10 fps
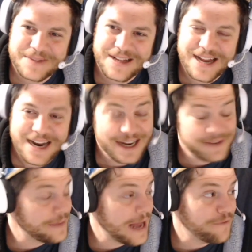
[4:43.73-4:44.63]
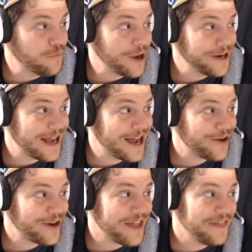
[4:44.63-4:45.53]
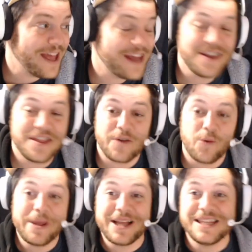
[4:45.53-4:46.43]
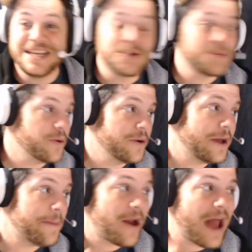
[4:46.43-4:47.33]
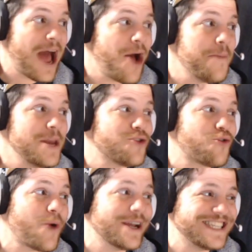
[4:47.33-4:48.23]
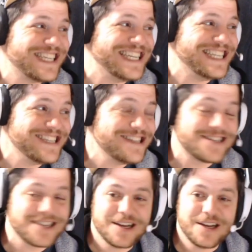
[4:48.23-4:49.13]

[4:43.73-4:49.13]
And I have 1 down, and then there will be a leaderboard about how many crises